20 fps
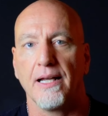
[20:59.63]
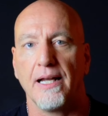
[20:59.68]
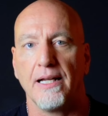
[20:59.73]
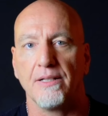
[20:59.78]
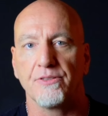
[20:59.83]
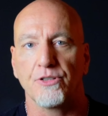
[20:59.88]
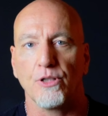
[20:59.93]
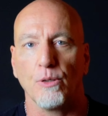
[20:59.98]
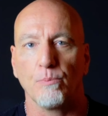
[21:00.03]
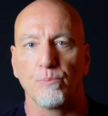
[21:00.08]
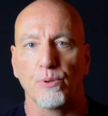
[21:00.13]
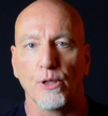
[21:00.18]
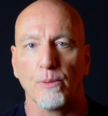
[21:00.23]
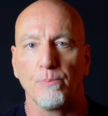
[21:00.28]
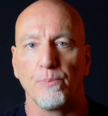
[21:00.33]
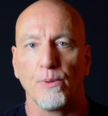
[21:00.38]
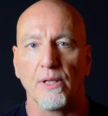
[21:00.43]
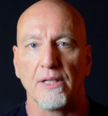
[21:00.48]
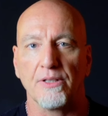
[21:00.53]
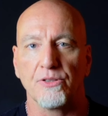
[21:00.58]
And so
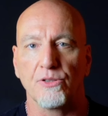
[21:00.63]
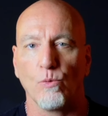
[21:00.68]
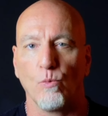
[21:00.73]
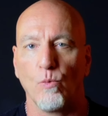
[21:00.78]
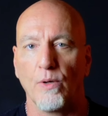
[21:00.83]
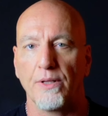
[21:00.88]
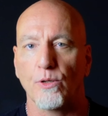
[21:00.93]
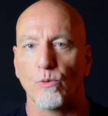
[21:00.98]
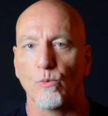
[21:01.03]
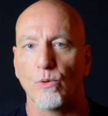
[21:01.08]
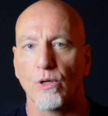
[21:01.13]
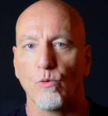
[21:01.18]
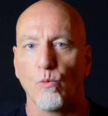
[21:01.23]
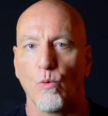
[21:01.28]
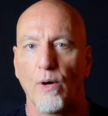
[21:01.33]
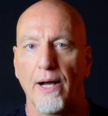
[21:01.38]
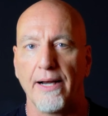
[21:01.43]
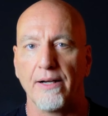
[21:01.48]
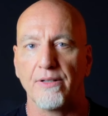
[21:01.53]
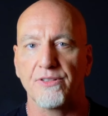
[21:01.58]
purple is the one that
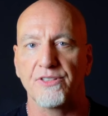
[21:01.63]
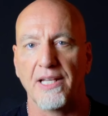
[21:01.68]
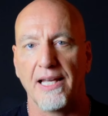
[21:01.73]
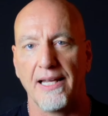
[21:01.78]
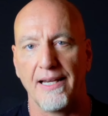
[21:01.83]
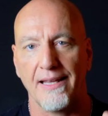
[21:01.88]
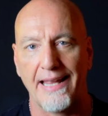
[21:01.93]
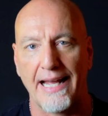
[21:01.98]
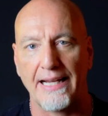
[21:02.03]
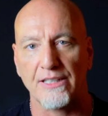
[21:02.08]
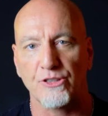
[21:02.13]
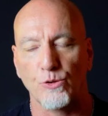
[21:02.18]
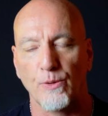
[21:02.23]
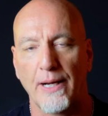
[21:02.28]
requires kind of that